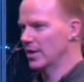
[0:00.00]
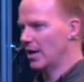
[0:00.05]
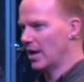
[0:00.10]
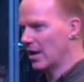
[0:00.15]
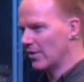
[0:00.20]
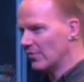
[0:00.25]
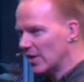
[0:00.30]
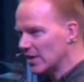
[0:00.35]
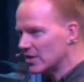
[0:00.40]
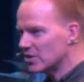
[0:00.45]

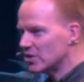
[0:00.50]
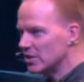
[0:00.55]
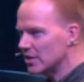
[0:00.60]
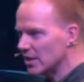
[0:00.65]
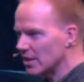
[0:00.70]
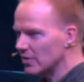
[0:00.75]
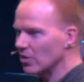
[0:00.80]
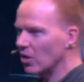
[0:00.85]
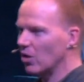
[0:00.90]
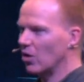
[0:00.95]
I've actually
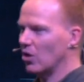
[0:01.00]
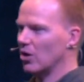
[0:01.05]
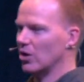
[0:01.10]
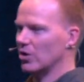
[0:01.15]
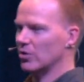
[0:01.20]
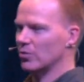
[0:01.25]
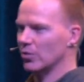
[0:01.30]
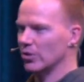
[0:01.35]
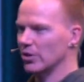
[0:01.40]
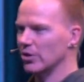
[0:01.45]
done the
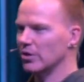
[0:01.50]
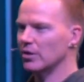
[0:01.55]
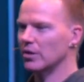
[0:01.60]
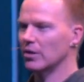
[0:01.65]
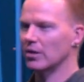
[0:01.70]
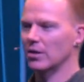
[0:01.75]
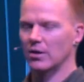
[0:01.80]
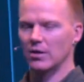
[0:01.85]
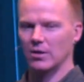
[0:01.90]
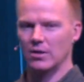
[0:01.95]
hard work.
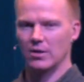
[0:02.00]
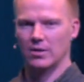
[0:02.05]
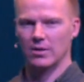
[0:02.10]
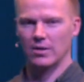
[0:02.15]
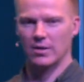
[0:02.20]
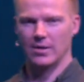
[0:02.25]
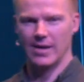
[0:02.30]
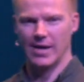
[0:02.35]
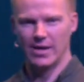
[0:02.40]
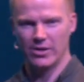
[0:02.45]

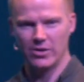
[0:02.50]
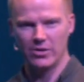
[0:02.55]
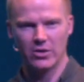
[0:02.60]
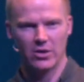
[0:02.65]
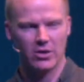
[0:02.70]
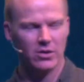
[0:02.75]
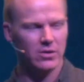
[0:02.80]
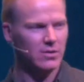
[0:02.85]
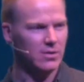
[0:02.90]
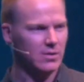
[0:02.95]
And you
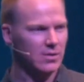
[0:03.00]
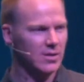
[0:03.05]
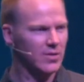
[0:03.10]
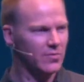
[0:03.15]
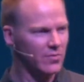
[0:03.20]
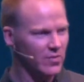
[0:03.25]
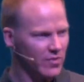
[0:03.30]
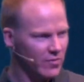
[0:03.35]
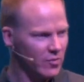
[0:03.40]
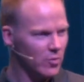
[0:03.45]
know,
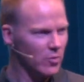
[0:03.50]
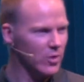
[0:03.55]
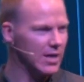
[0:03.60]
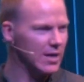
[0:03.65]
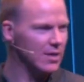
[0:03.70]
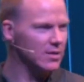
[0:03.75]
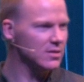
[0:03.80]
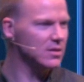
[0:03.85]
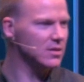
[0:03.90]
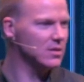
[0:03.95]
if everyone
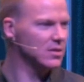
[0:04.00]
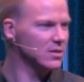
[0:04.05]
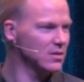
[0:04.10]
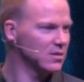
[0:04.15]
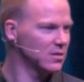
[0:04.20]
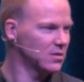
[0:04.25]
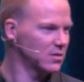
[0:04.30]
else is